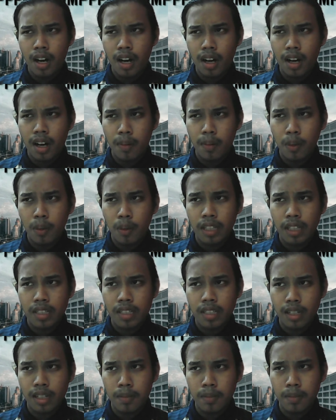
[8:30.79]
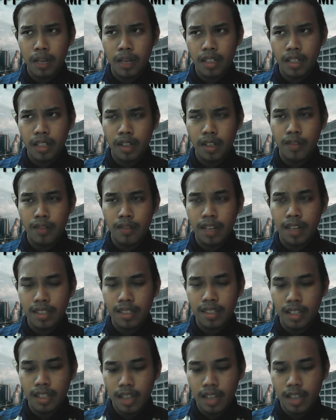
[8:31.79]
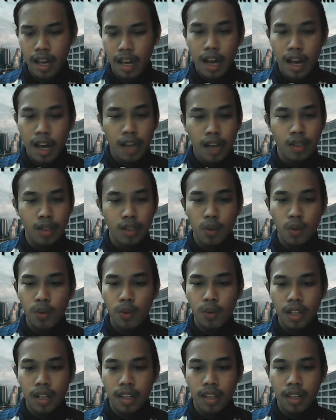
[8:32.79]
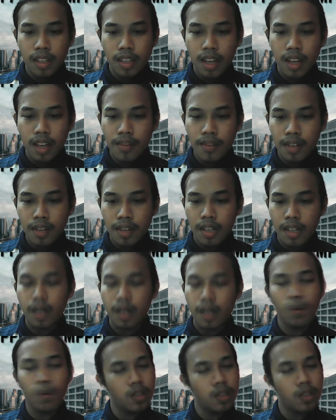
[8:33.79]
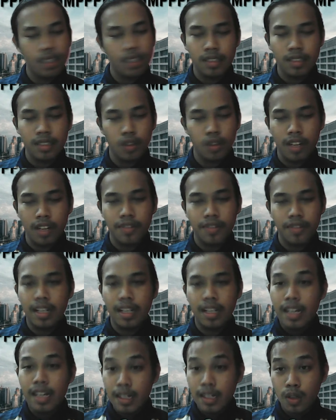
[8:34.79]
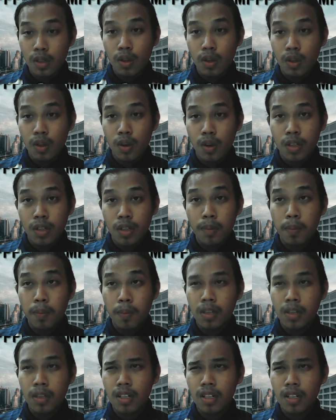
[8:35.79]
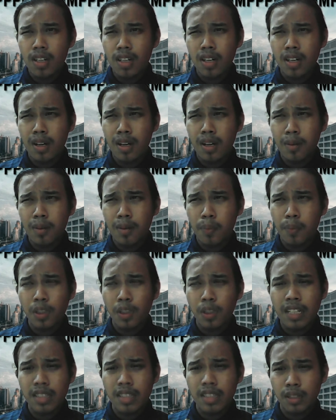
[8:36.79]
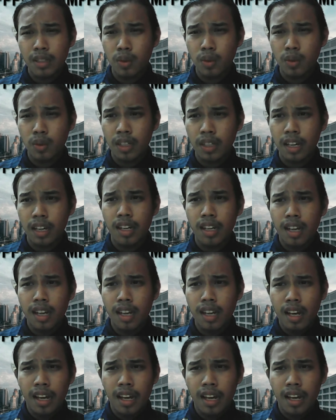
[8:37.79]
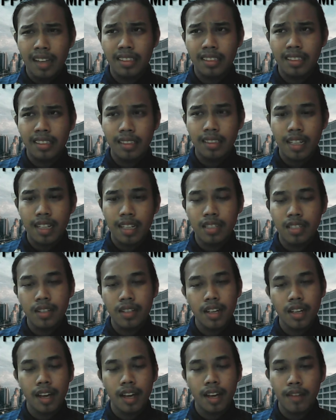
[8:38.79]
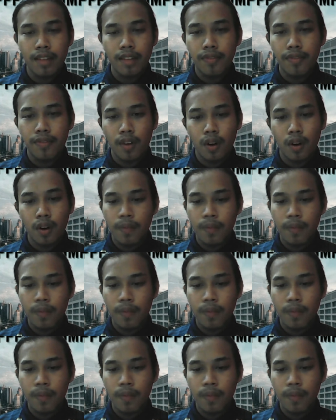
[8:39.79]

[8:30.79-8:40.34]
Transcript: protection by the vaccine, you will never, it's not never, you the potential to get at stage 3 and 4